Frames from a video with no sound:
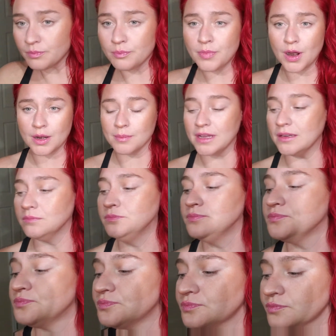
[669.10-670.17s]
pardon me,
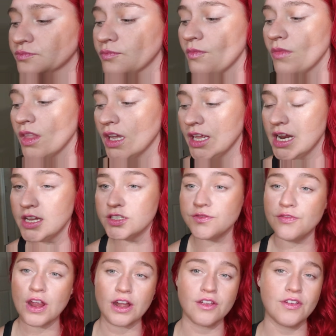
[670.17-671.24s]
it is
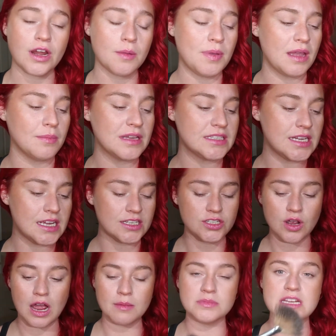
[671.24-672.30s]
very pigmented. So
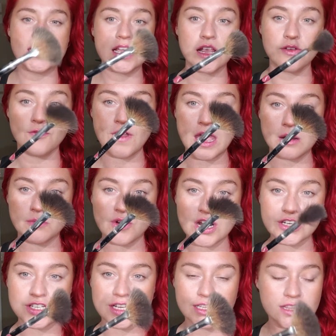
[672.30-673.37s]
I'm taking a fan
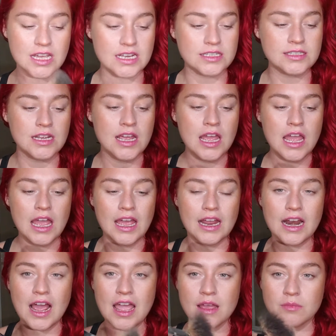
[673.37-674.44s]
brush like this and
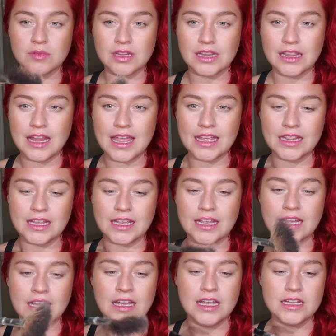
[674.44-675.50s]
I am
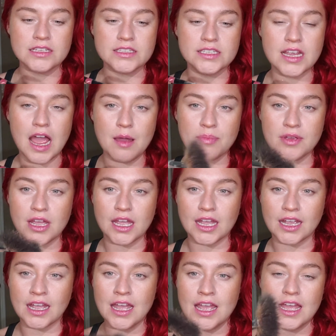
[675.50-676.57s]
lightly
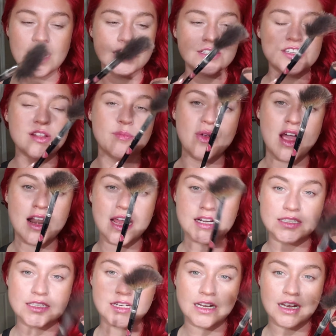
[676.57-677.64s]
tapping into the
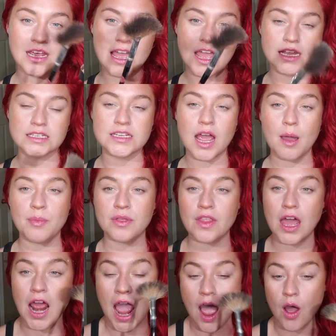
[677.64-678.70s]
product and tapping
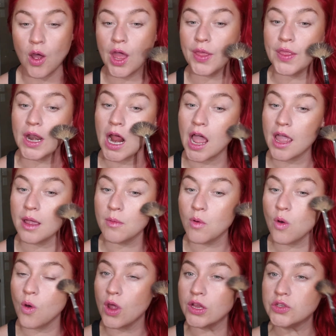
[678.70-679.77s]
that out. And then I am
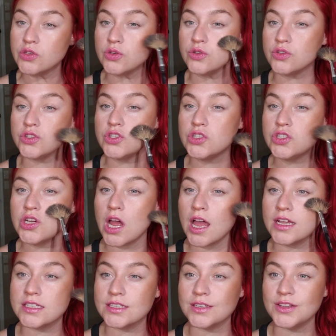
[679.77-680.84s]
going to
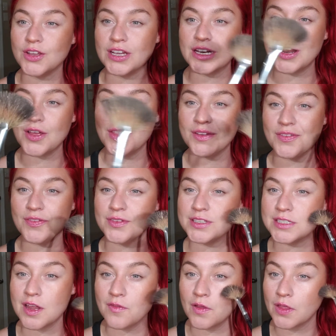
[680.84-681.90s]
just, look at all the
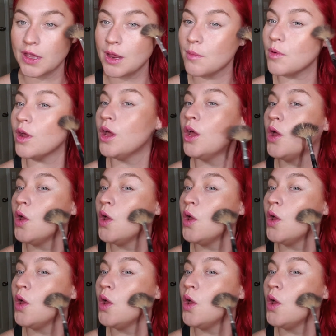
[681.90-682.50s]
stuff on the camera.